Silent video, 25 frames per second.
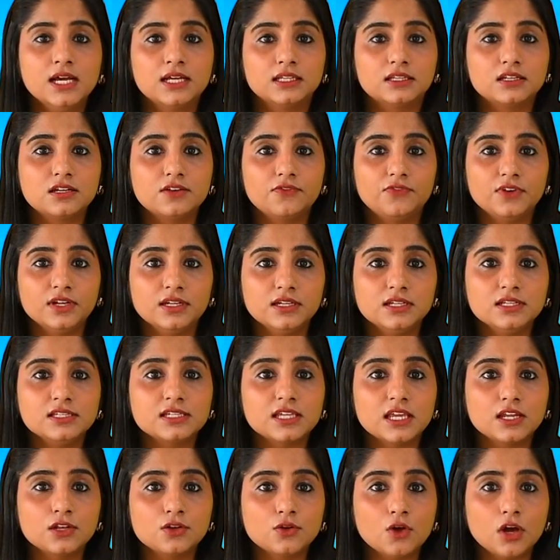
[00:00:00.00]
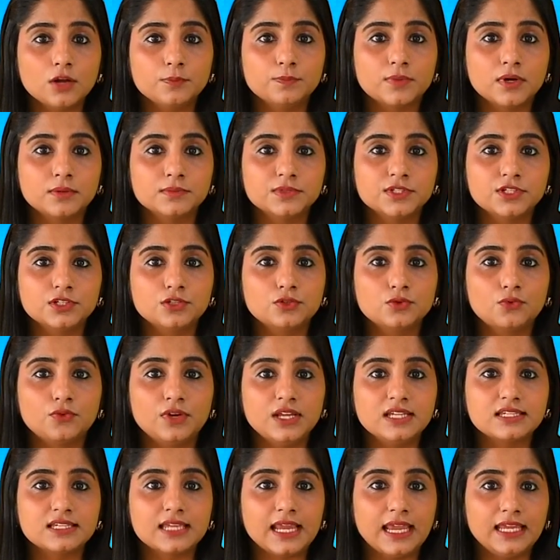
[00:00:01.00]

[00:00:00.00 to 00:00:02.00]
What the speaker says: the defendants cannot permitted to raise